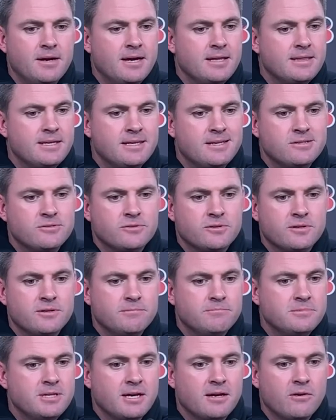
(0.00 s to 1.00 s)
I think he's really
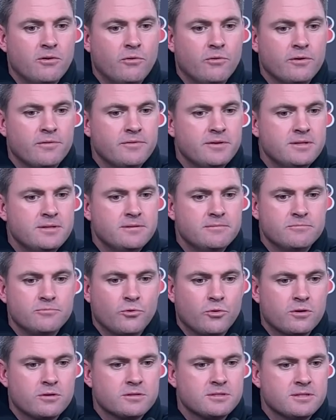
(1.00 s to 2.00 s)
taken a hold of it and
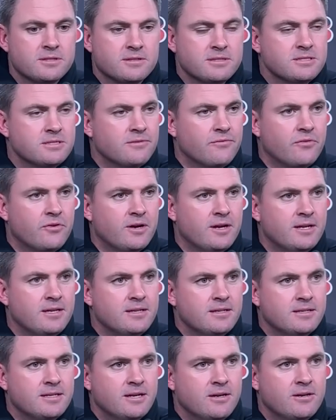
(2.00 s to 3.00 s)
worked and listened to Frank
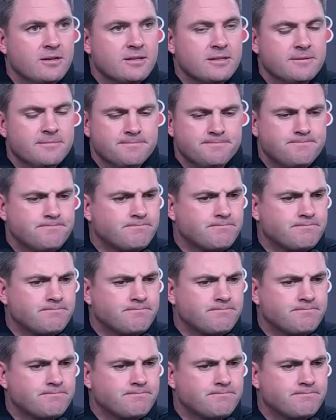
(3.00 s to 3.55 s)
and Derek, and,